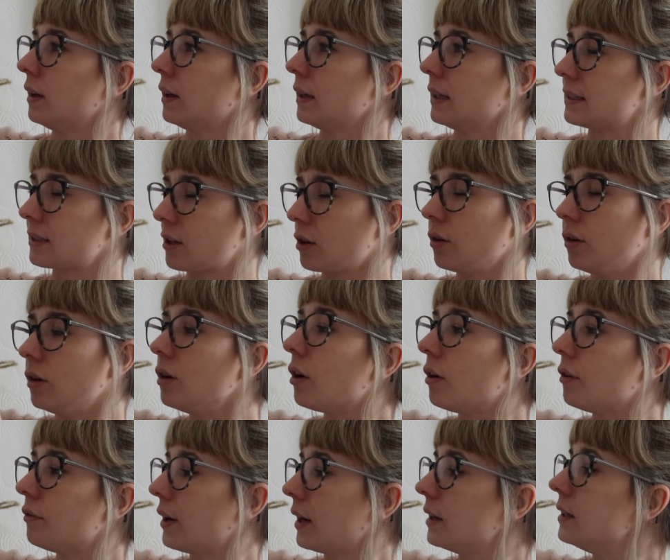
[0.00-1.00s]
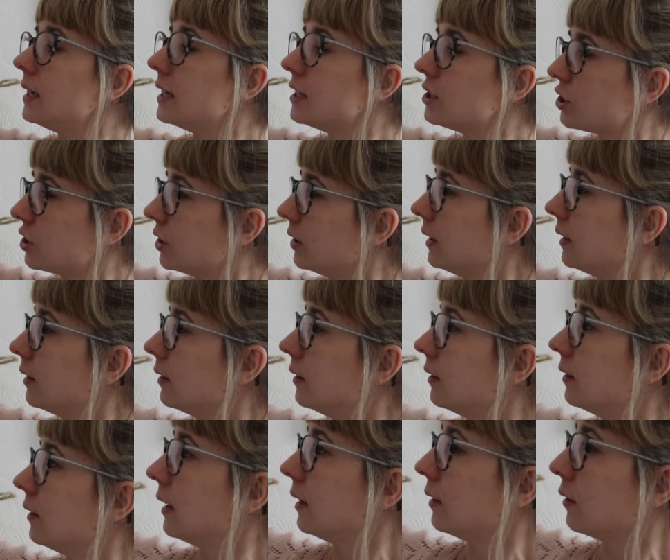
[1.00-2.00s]
it's got a lot of variation
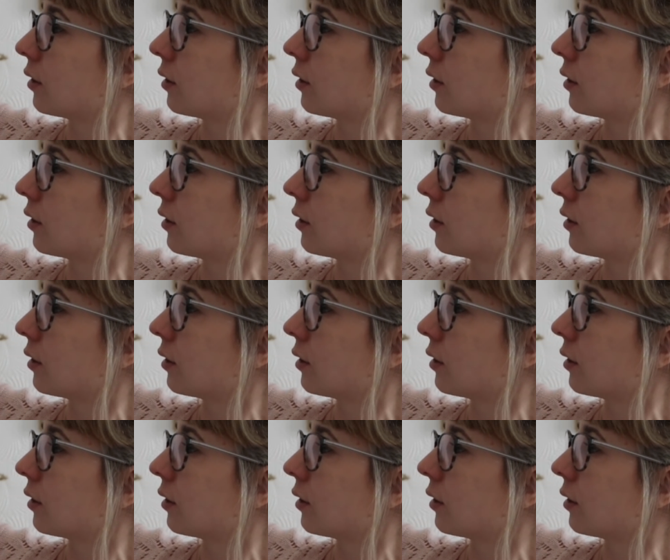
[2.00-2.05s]
in